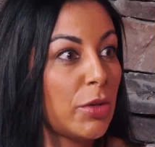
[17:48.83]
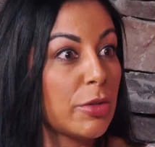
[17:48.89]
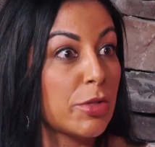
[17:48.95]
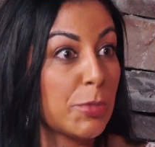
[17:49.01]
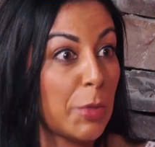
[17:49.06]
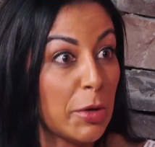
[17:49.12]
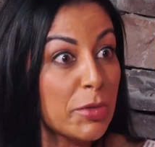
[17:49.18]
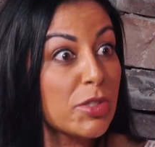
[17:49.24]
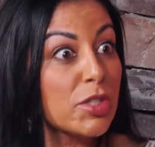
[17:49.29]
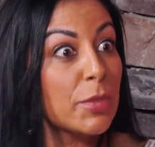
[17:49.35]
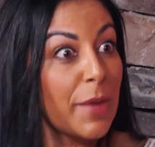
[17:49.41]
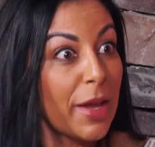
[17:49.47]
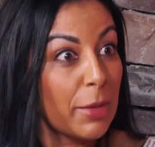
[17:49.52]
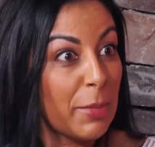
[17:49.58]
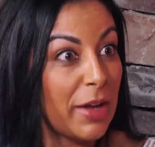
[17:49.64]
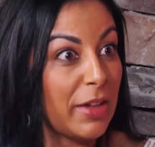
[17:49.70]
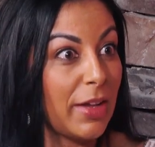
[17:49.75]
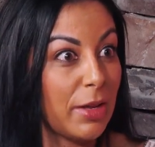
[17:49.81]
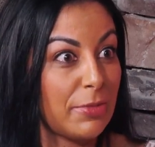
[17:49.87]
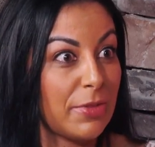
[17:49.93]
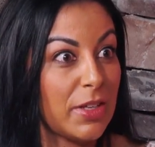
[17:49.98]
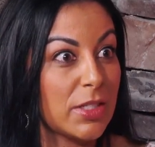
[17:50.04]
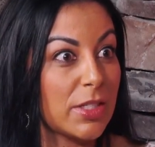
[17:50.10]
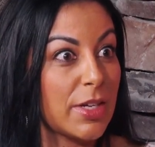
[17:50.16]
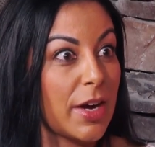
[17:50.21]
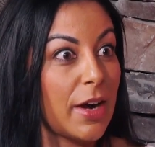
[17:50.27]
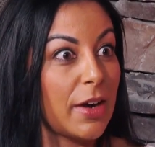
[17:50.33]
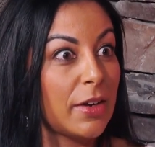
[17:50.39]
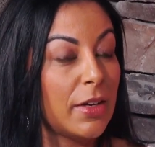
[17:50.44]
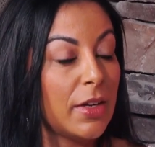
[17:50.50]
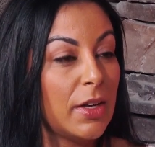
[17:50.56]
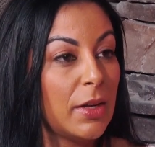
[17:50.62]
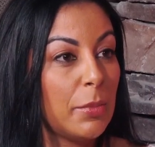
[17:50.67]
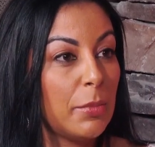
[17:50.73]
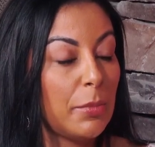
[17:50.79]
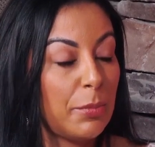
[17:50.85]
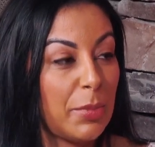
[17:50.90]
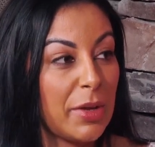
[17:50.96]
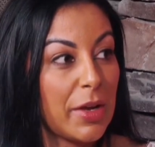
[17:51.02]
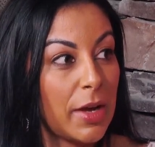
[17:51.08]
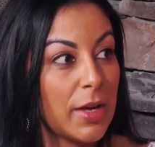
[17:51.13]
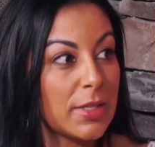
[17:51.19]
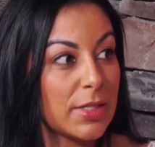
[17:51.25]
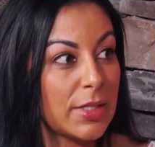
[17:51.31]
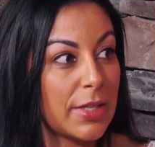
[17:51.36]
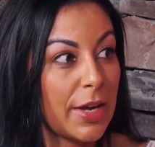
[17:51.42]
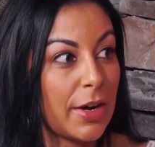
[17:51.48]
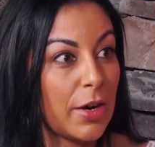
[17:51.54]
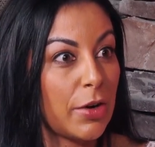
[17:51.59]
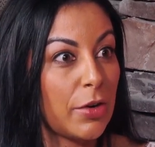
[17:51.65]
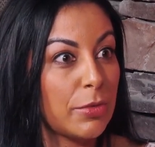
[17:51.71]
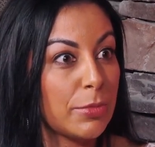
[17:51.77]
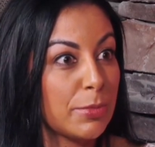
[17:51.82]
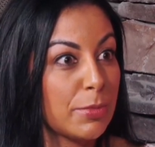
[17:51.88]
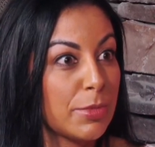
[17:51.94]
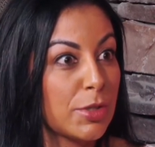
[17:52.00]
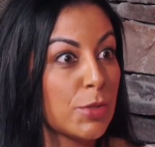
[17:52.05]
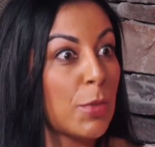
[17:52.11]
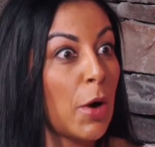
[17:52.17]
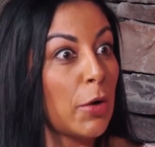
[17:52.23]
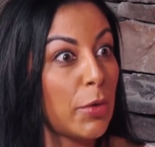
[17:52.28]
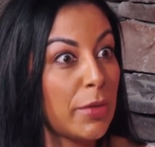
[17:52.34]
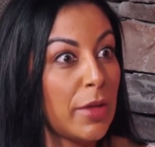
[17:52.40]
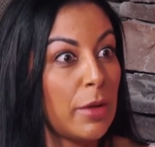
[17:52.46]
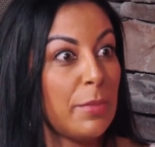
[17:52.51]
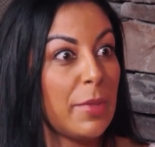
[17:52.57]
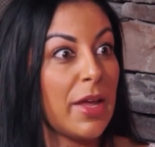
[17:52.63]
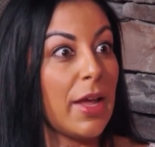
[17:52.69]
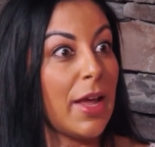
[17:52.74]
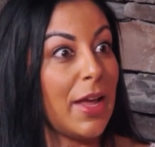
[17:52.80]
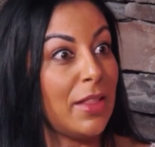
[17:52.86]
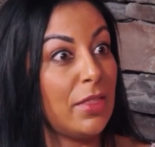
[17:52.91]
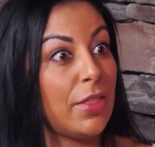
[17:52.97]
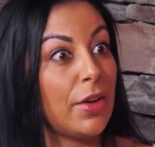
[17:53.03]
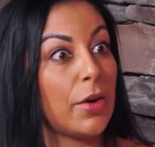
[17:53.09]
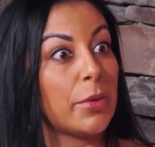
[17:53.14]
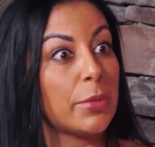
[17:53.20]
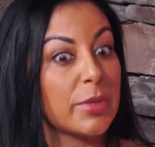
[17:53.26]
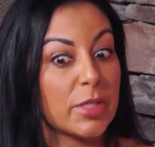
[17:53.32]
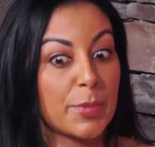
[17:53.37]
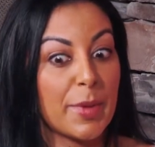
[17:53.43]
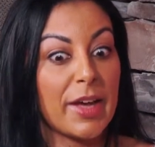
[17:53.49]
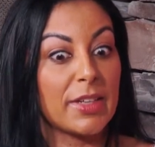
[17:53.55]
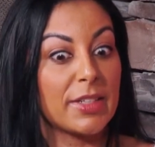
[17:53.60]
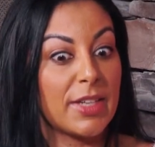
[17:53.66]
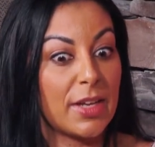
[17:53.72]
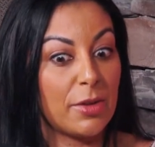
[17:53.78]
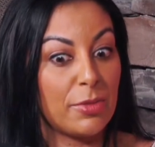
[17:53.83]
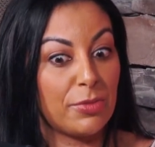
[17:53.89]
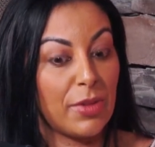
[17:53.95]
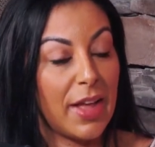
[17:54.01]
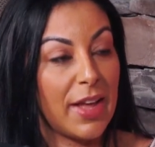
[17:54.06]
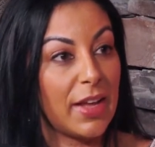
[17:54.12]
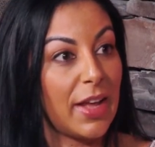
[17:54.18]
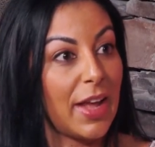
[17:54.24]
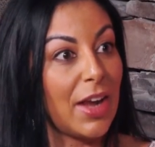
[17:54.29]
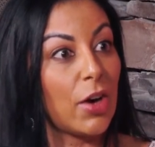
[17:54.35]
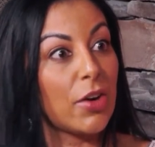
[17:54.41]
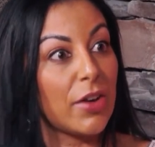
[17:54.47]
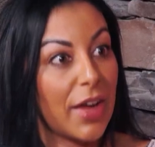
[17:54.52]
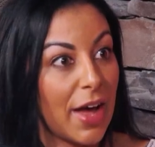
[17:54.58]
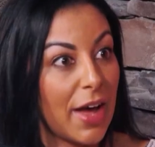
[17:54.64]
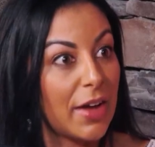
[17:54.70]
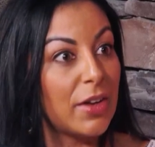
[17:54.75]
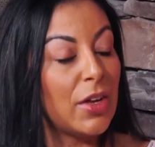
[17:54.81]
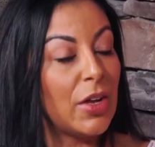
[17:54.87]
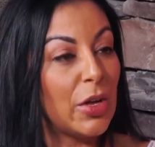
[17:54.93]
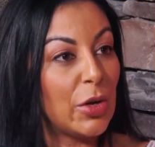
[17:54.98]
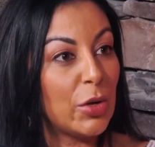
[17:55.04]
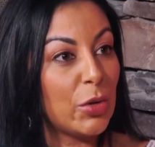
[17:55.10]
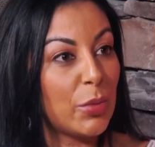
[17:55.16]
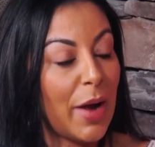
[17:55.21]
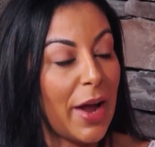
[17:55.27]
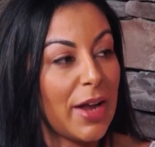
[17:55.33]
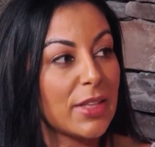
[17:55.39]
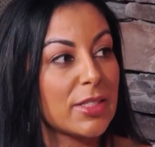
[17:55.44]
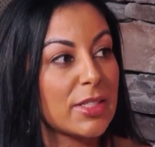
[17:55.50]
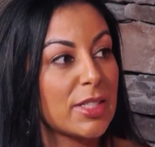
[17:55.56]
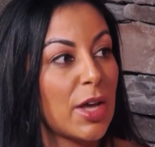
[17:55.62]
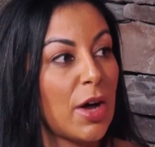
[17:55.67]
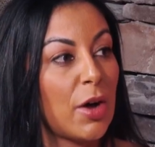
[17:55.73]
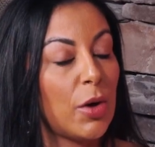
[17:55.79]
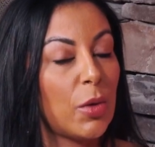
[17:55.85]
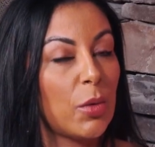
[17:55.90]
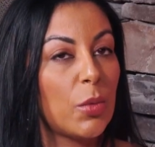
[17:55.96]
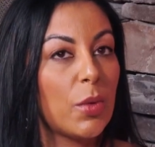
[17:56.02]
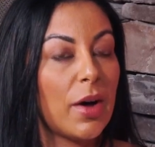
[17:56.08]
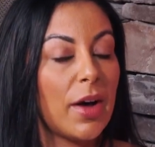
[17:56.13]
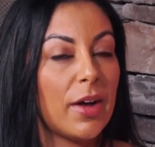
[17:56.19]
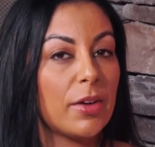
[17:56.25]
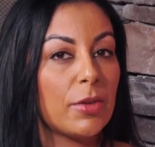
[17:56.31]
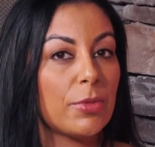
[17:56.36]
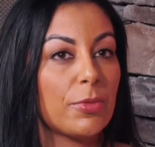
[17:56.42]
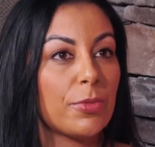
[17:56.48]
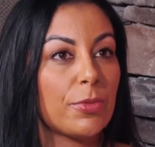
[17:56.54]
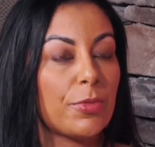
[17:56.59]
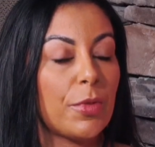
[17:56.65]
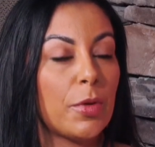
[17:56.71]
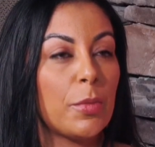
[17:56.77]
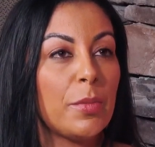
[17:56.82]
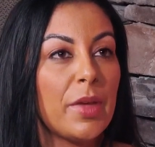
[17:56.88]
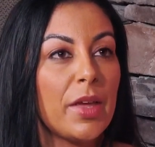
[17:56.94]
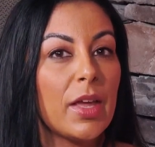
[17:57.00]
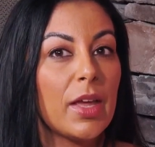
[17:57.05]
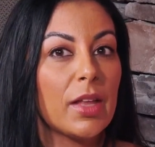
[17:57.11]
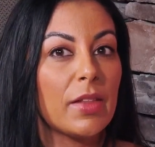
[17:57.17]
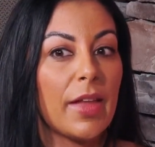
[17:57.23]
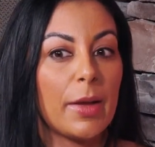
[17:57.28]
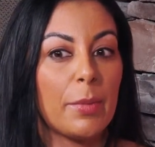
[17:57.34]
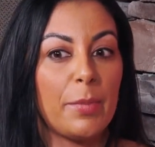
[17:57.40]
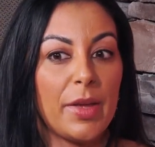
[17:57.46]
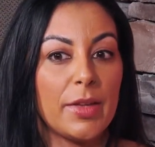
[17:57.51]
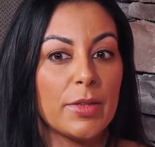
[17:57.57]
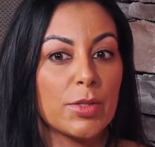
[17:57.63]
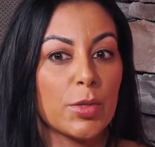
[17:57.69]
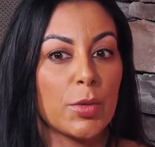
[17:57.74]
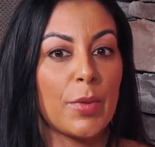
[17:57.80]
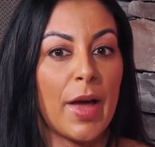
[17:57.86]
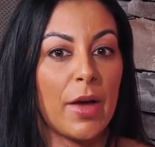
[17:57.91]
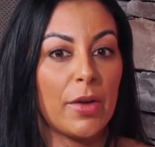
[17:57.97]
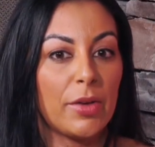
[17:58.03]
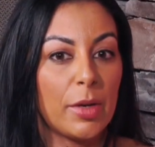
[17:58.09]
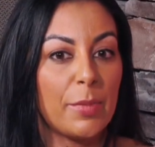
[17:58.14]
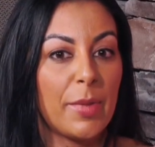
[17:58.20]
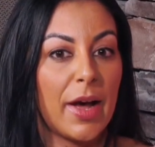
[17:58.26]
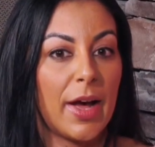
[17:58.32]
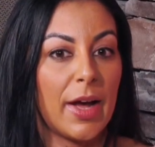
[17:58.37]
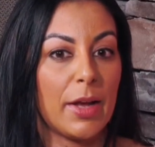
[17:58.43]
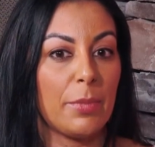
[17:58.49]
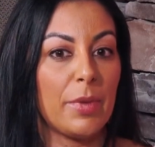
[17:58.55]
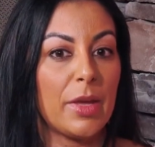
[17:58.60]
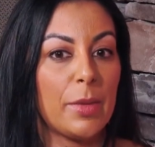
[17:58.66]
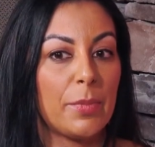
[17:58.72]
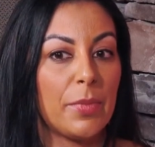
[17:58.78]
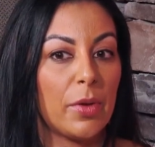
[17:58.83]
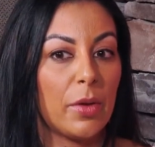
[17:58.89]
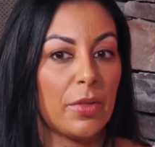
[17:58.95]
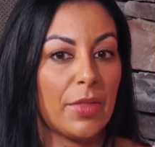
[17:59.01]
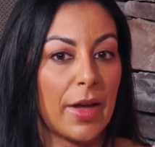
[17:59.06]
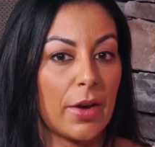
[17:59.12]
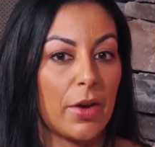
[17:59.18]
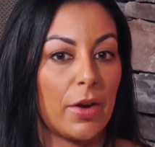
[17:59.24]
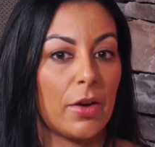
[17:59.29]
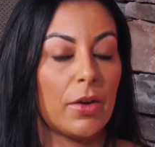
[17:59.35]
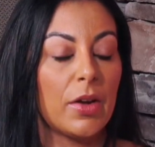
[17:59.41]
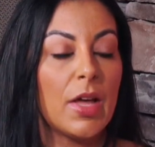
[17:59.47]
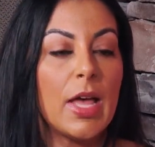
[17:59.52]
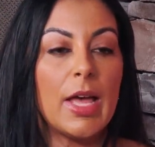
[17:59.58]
They're supposed to make my life easier because they're smarter than me in their respective like area, right? So for me, like, being surrounded by people that are